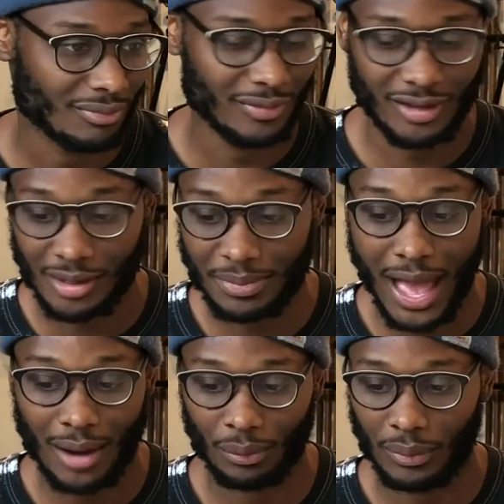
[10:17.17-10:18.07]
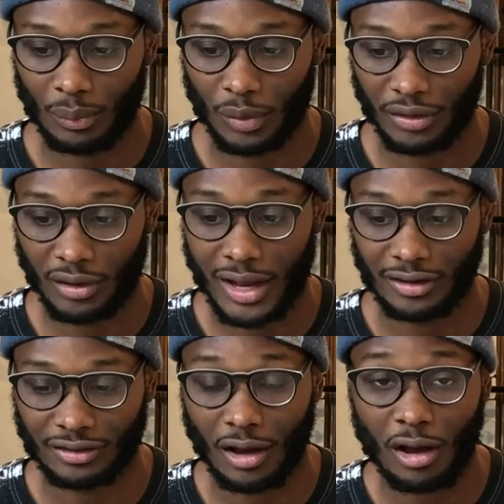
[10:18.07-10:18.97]
keep that with a grain
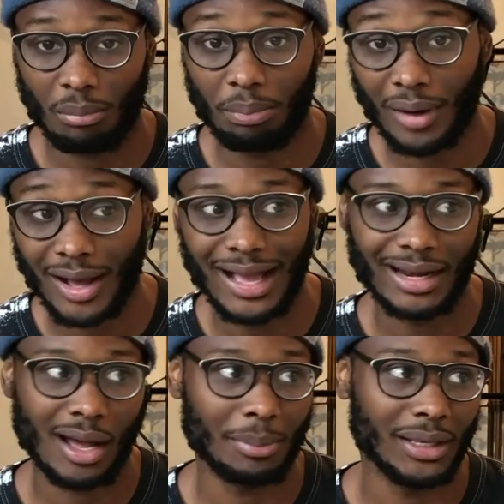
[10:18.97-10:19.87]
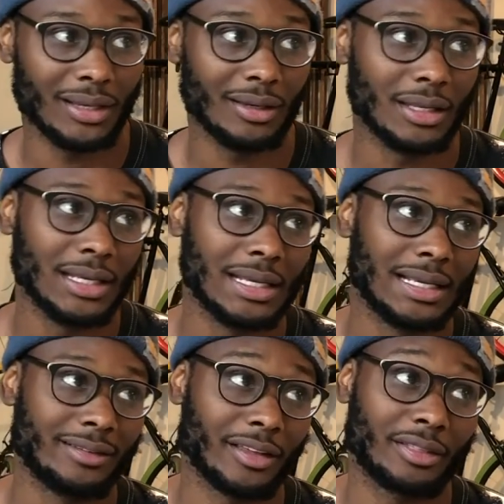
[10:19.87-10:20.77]
of salt. But I mean,
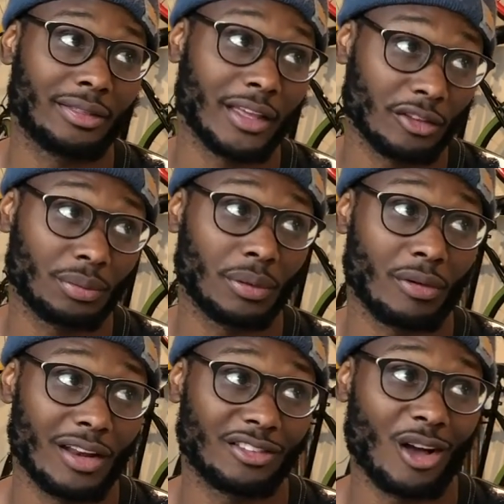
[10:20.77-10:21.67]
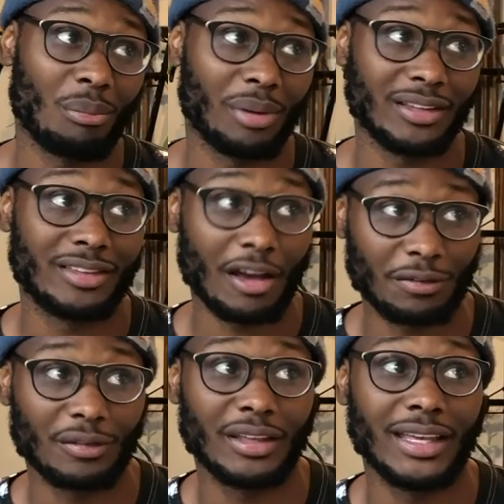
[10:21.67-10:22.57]
take this with a grain of salt. But
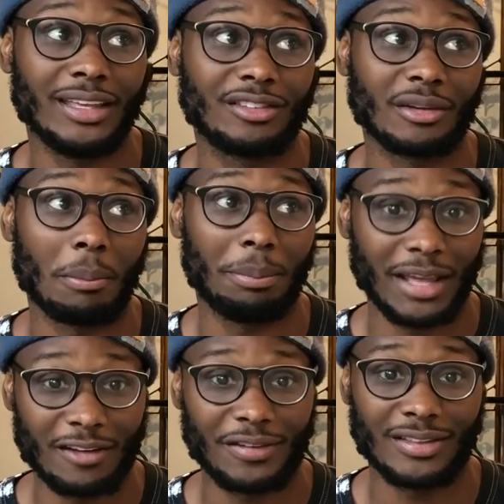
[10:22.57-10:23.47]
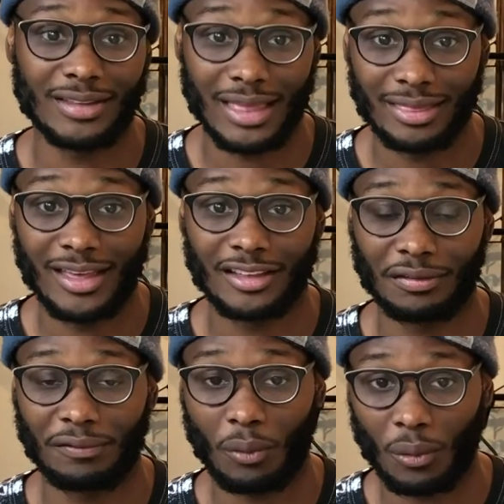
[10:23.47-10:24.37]
definitely some benefits in
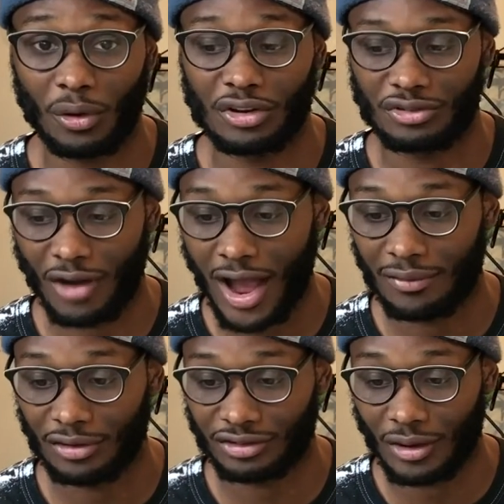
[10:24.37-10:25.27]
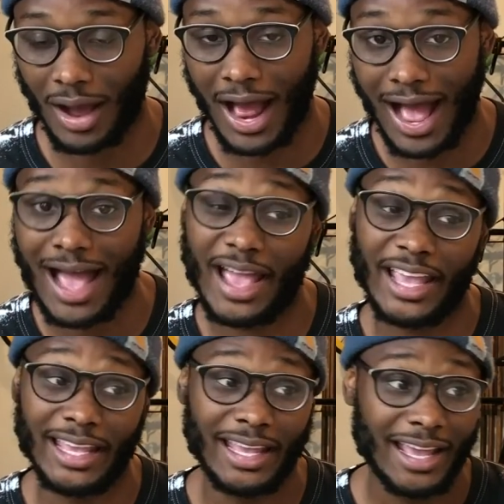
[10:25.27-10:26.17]
this for drivers. So
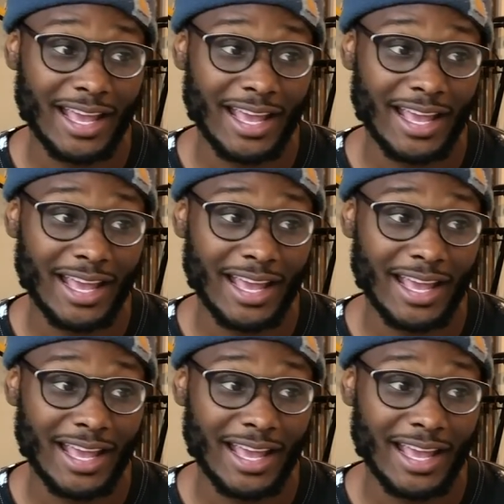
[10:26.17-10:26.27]
I